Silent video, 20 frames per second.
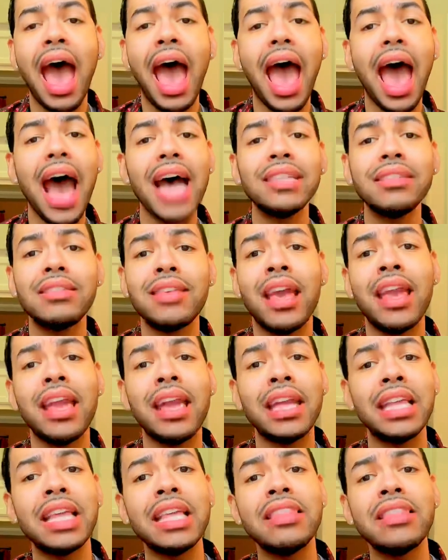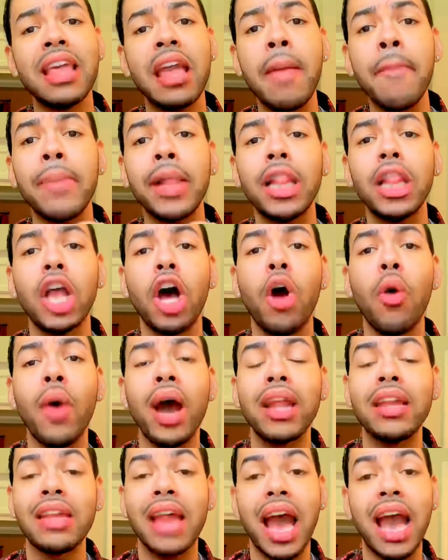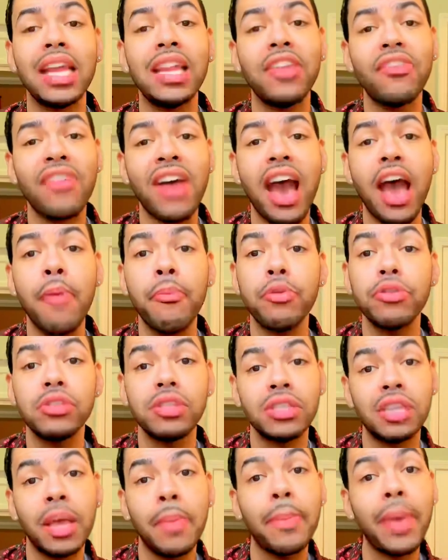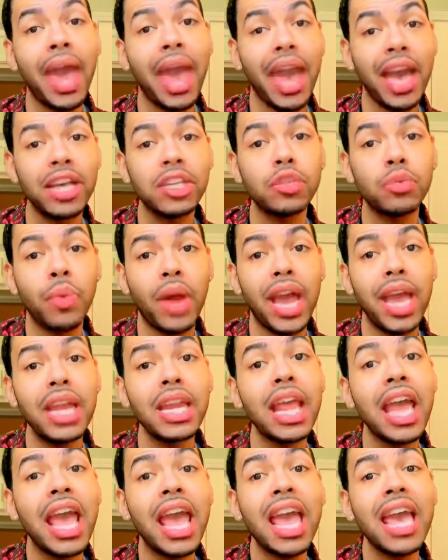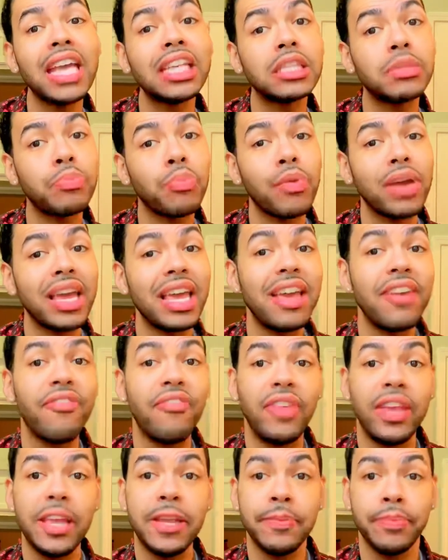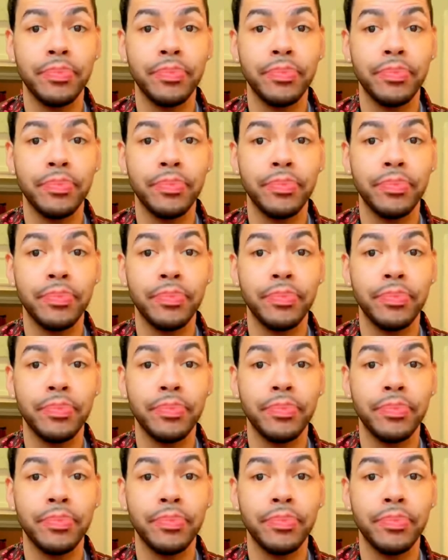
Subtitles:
I say anything below a 95% pass rate is iffy.